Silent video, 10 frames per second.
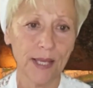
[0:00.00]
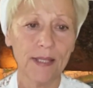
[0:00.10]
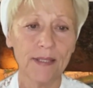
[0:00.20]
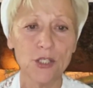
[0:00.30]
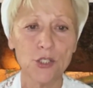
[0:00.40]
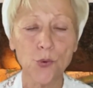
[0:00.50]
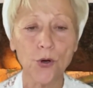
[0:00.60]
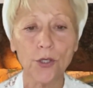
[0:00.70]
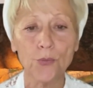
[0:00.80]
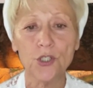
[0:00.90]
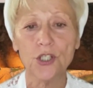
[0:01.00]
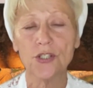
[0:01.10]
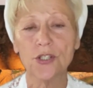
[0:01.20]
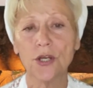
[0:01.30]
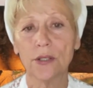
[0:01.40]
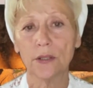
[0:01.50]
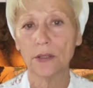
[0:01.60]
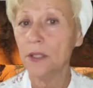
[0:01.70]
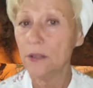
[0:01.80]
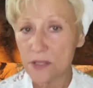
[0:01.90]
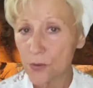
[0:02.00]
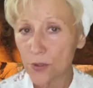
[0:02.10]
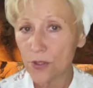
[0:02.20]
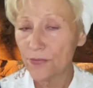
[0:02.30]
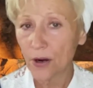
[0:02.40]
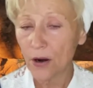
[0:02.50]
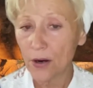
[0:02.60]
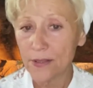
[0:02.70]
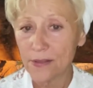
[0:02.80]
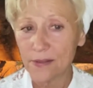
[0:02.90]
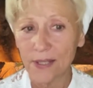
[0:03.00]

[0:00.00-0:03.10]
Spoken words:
This work, which is done in the secret of our heart,